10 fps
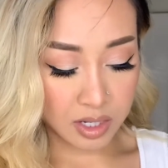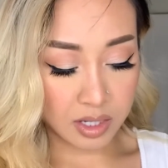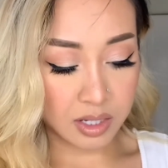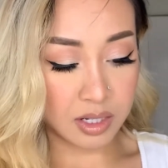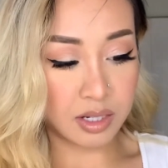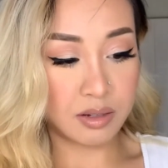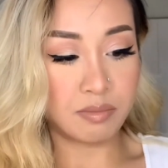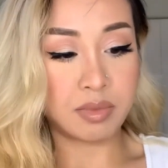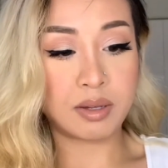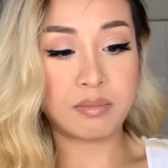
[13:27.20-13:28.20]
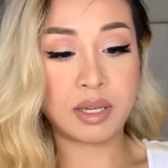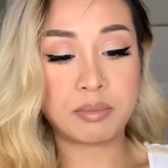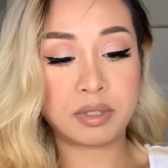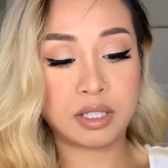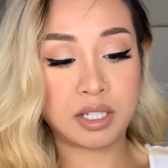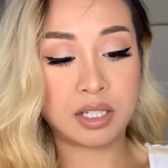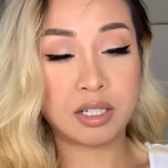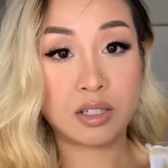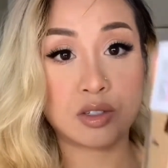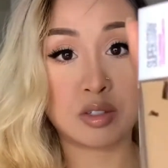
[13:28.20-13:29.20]
Maybelline
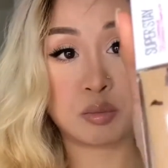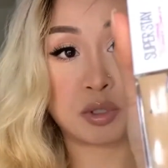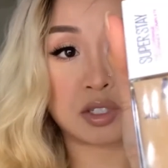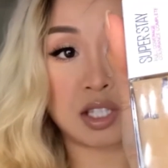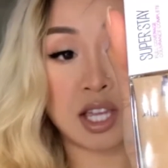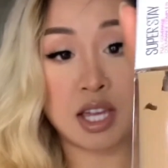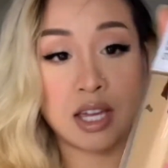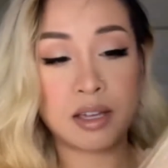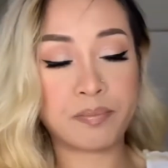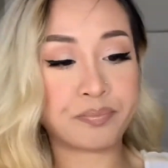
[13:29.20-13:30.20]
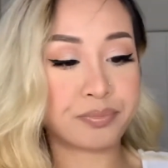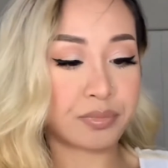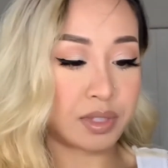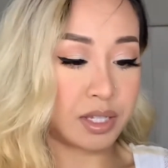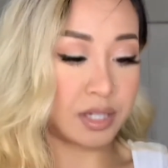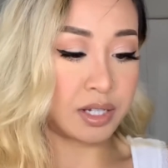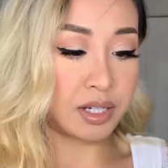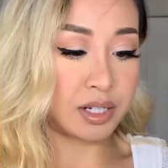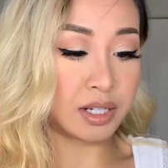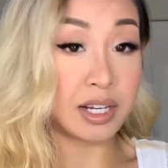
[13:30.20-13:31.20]
Superstay
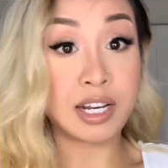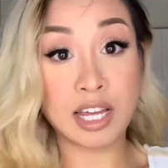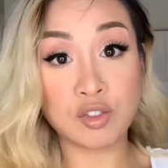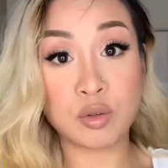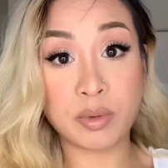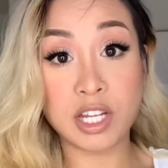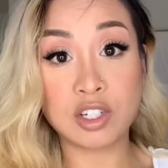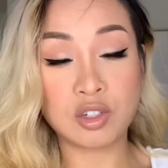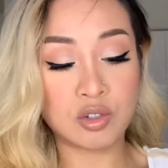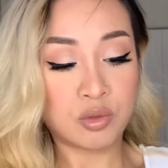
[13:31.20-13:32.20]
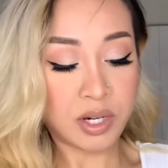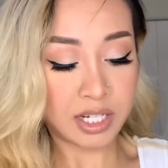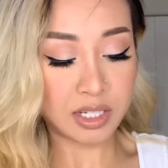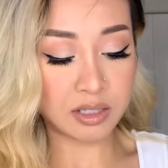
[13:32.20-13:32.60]
in natural beige 220.